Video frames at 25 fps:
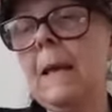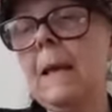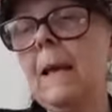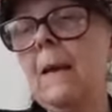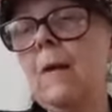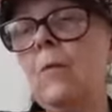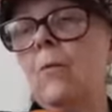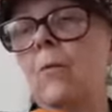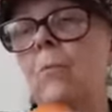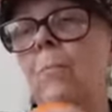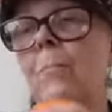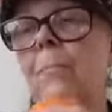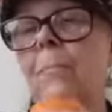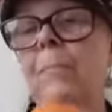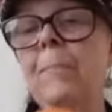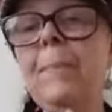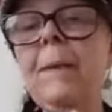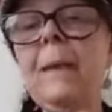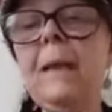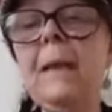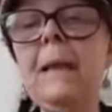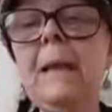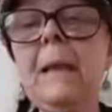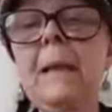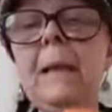And I'm
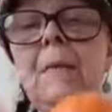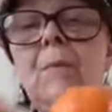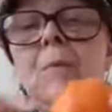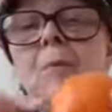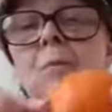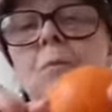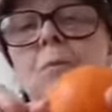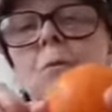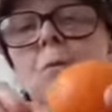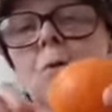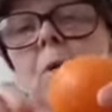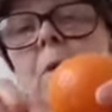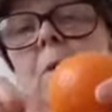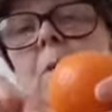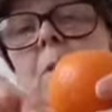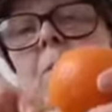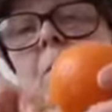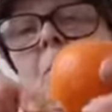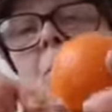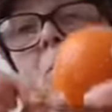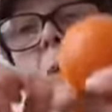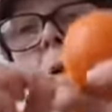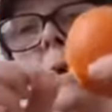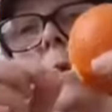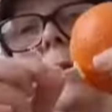peeling it. Oh, look at
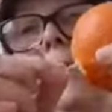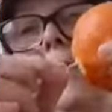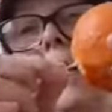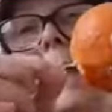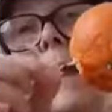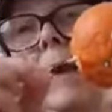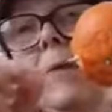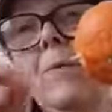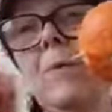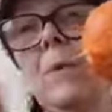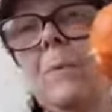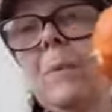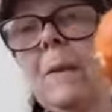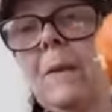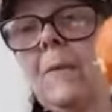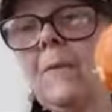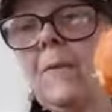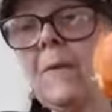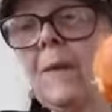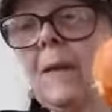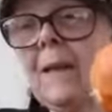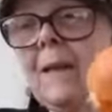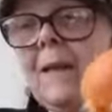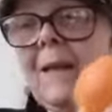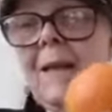it. All little hairy
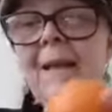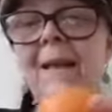bits.